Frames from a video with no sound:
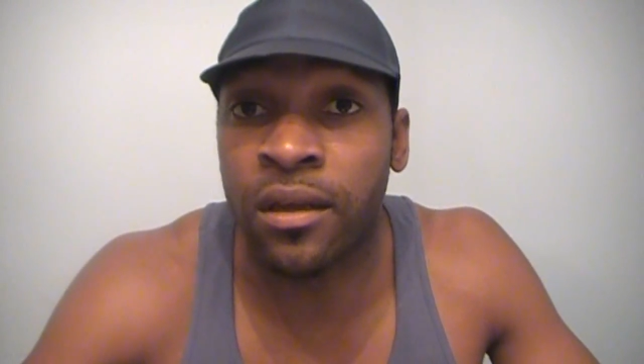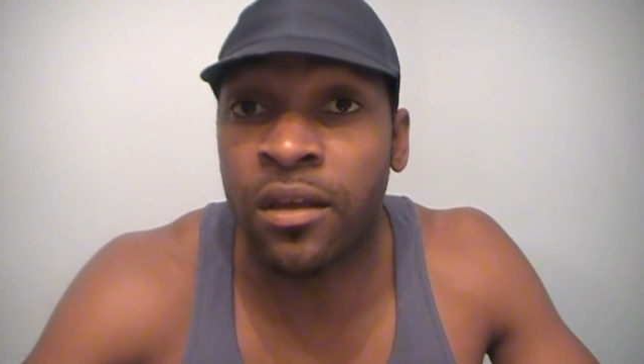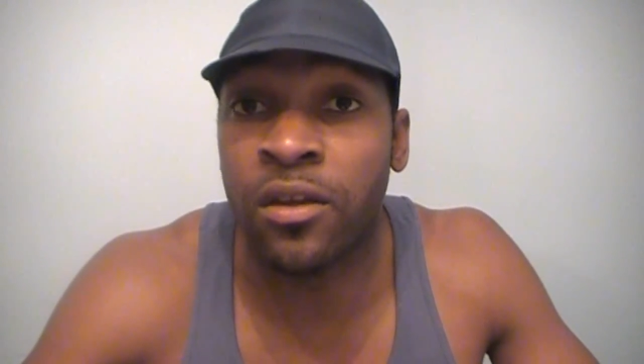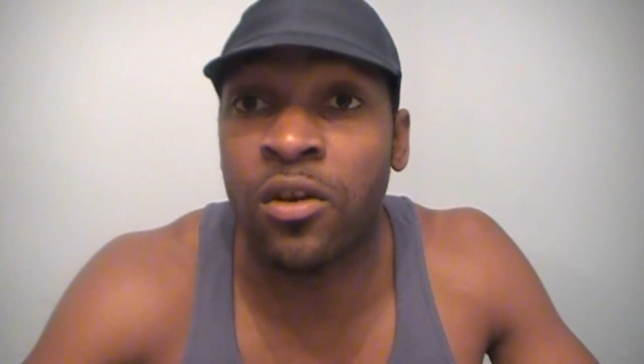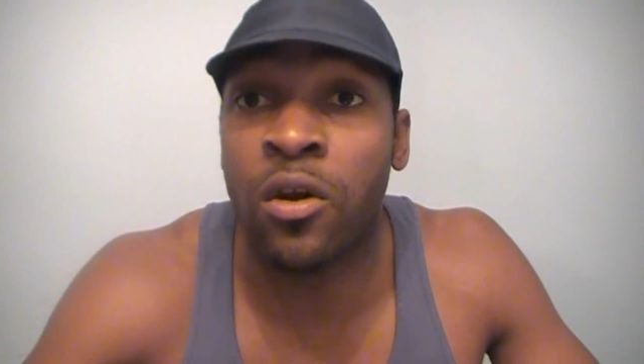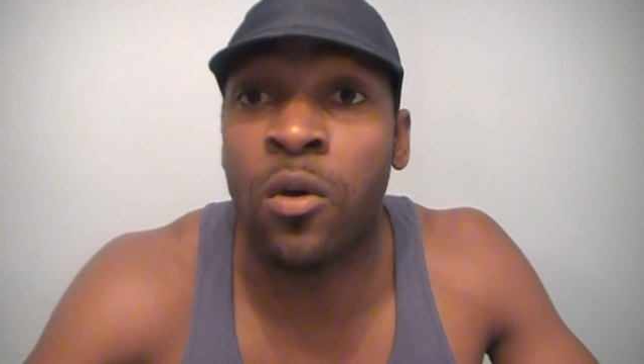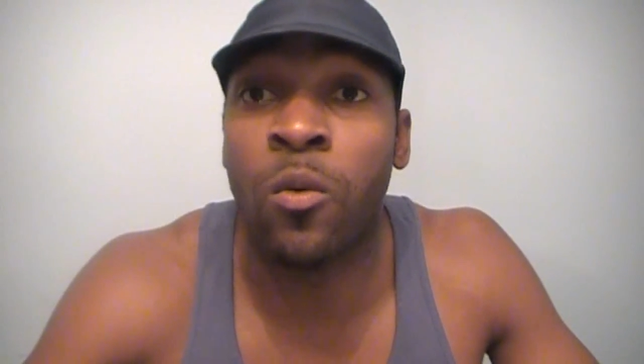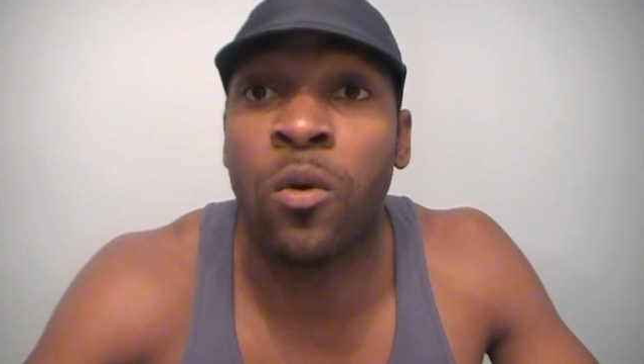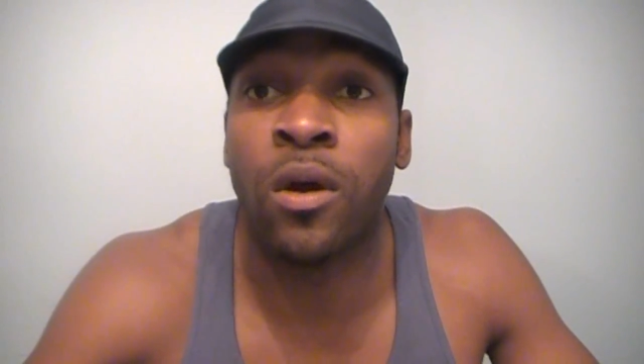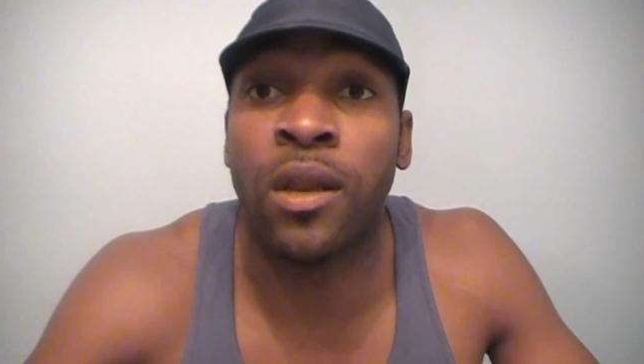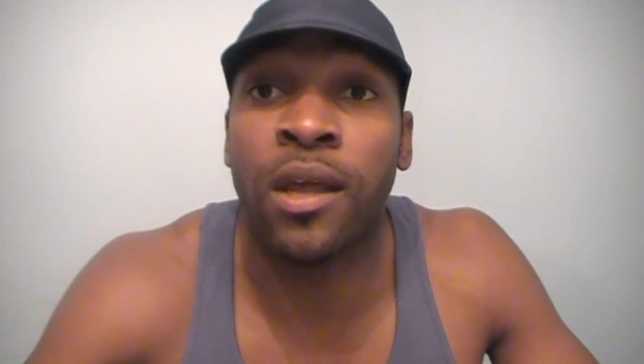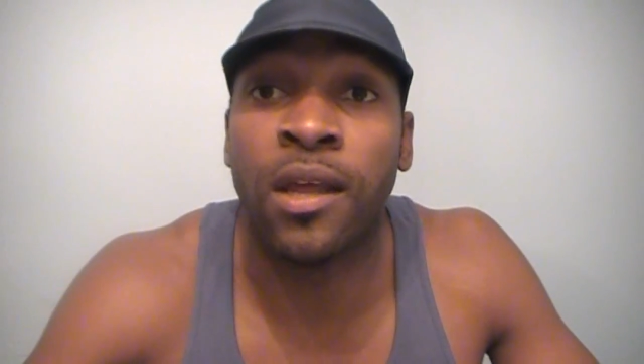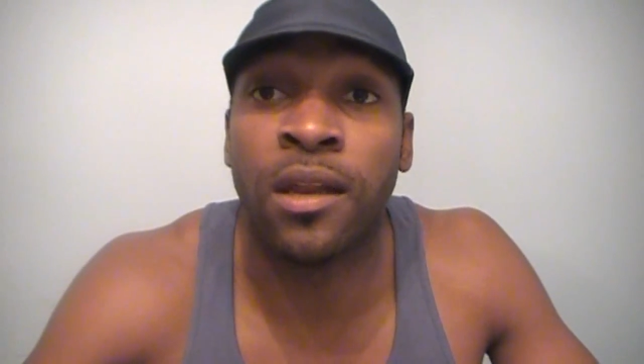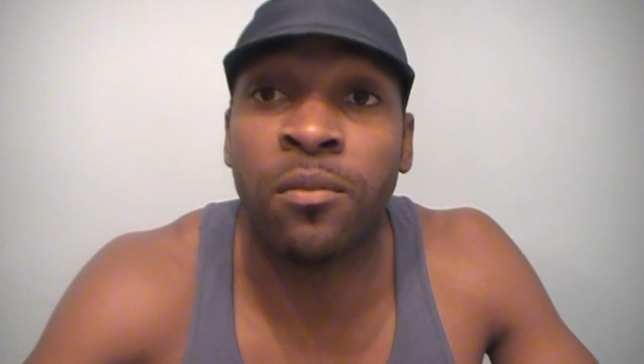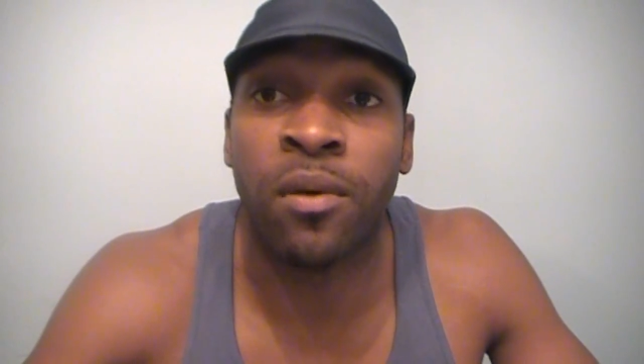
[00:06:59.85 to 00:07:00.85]
and you don't
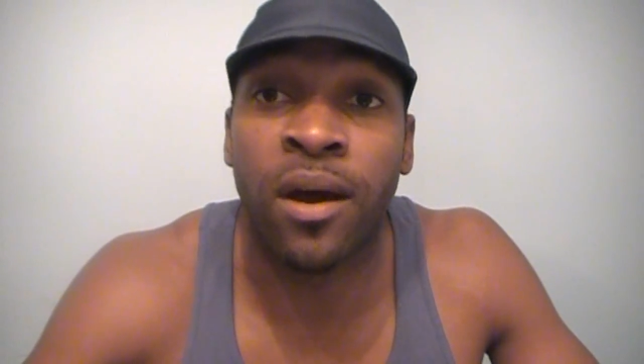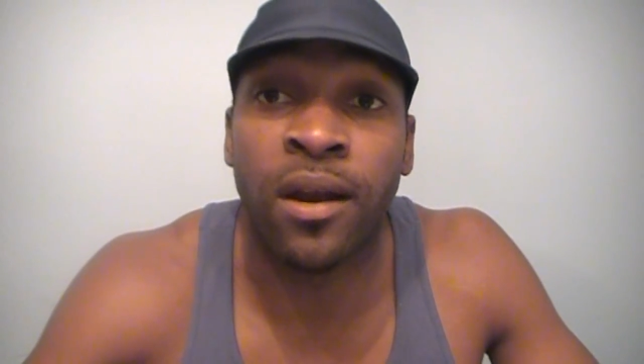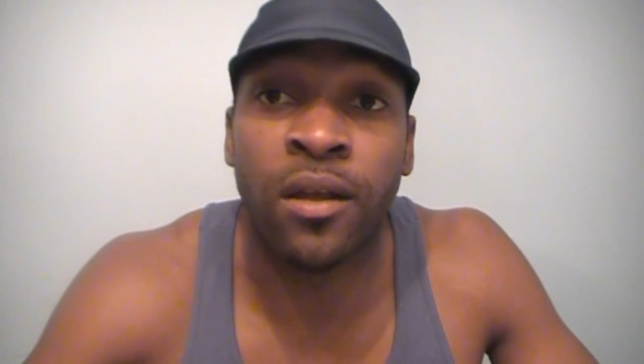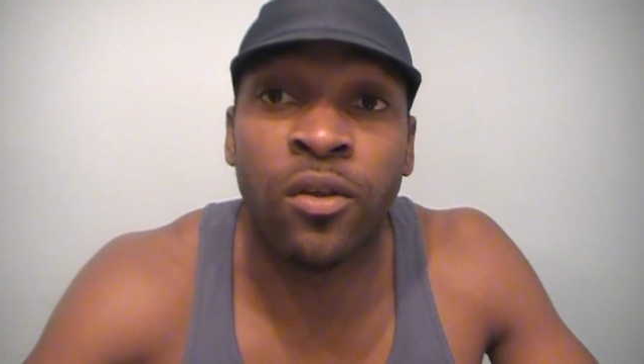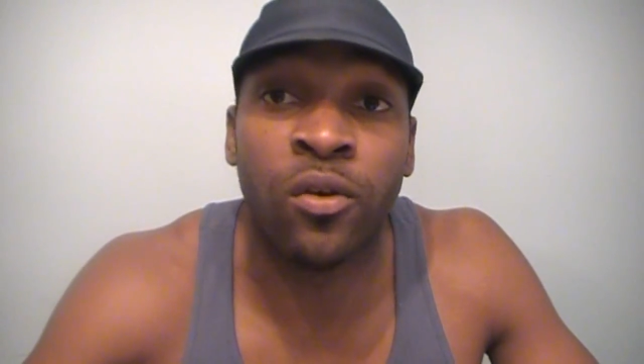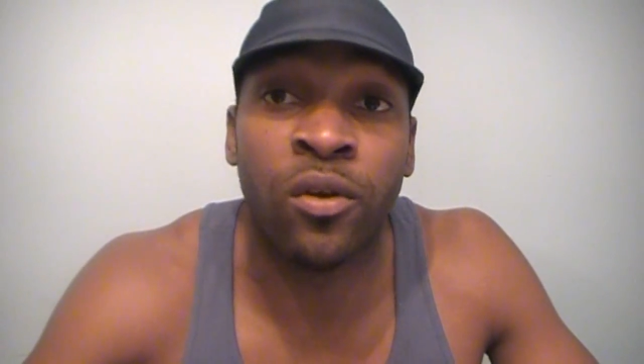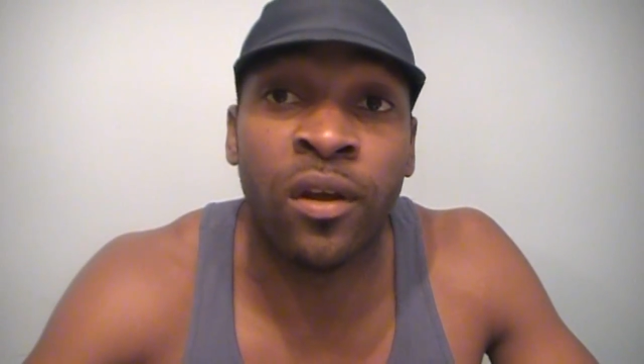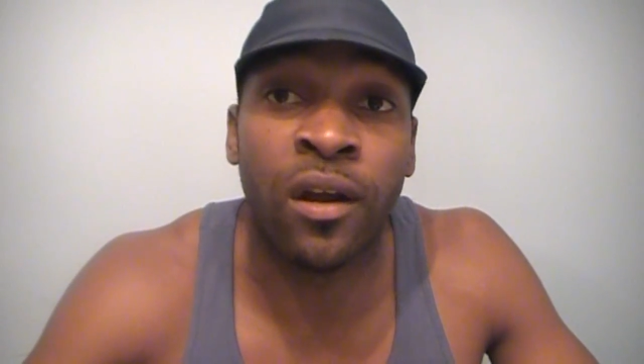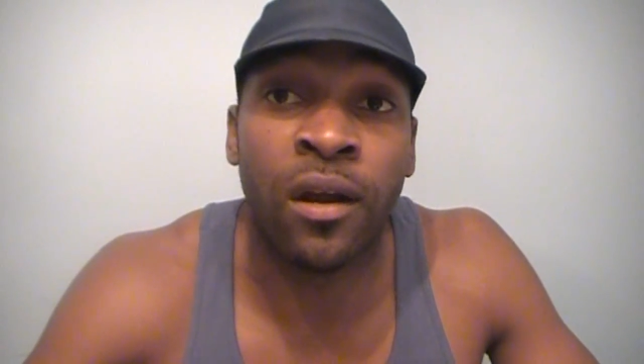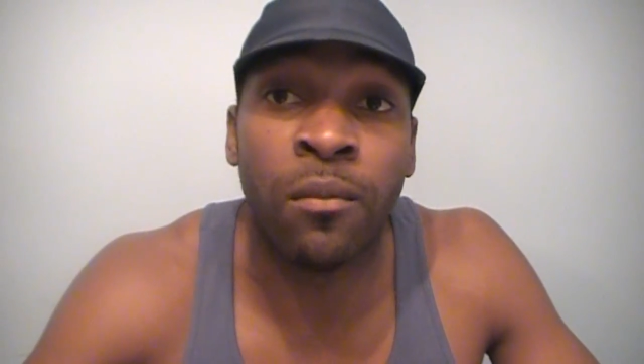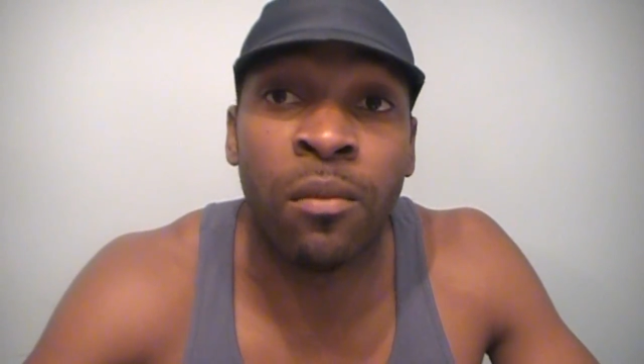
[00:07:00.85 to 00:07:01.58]
want anybody you care